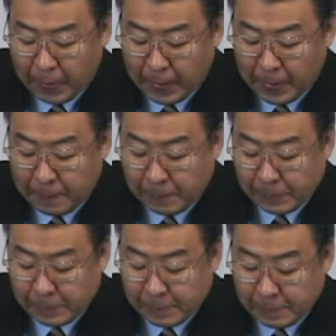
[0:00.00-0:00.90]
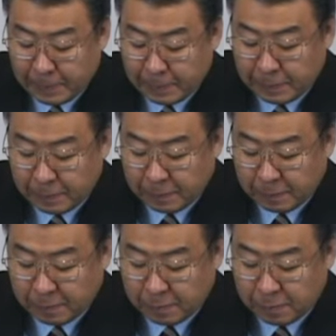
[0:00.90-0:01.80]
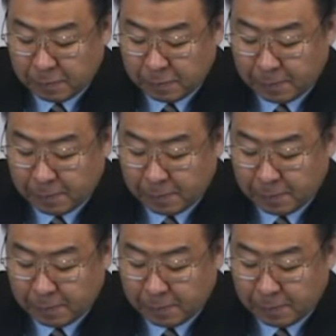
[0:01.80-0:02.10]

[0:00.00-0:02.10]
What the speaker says: he must be punished,